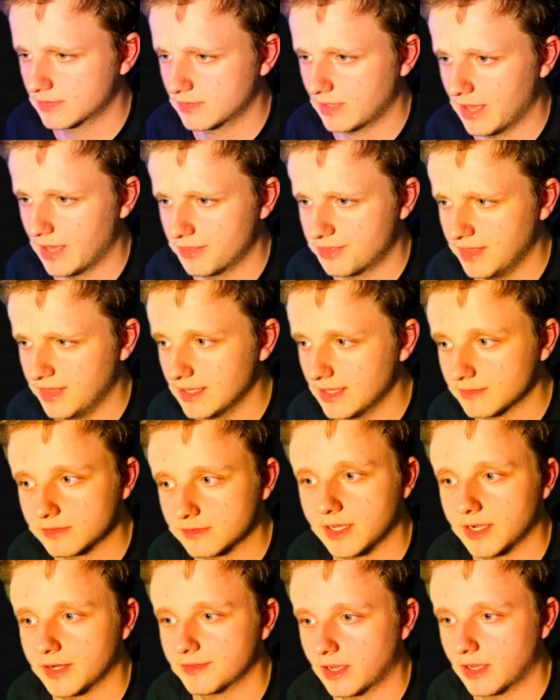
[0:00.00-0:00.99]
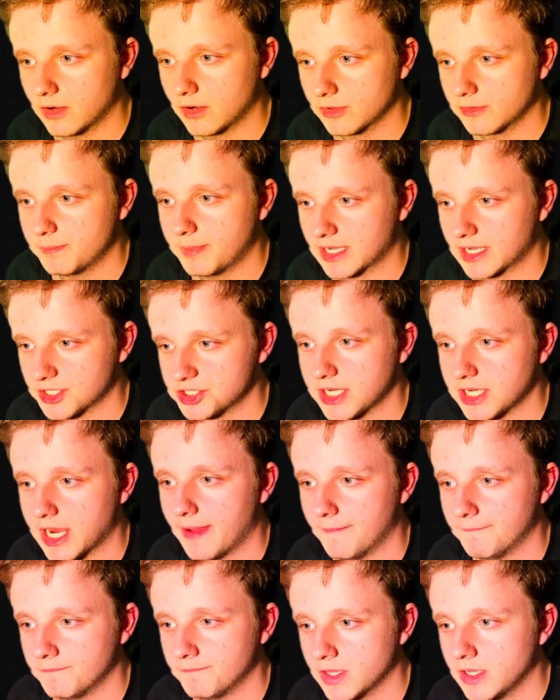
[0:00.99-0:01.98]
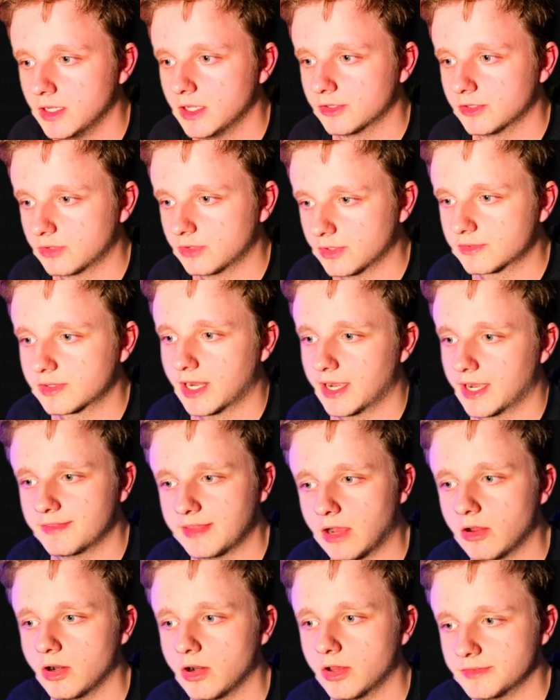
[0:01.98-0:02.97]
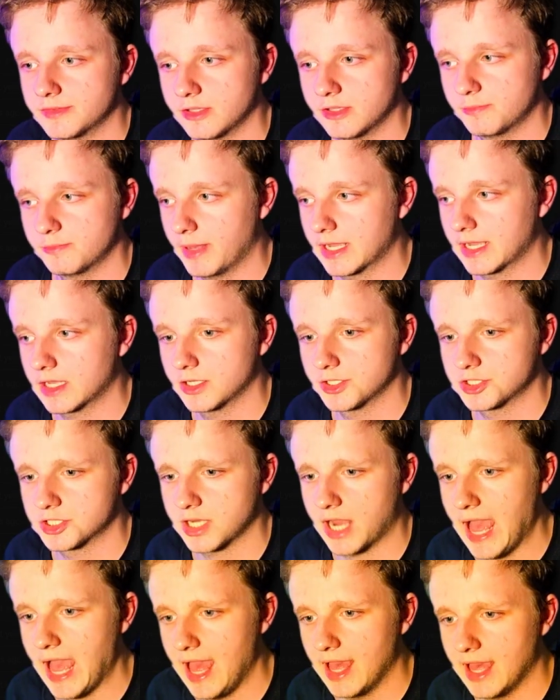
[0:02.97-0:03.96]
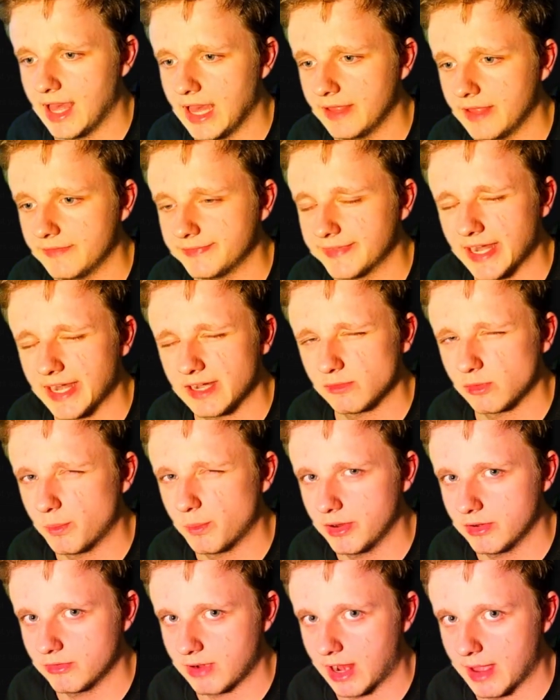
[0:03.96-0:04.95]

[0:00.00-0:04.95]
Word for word: I think it's gonna download package, yeah. So it's gonna download this package and then it will be right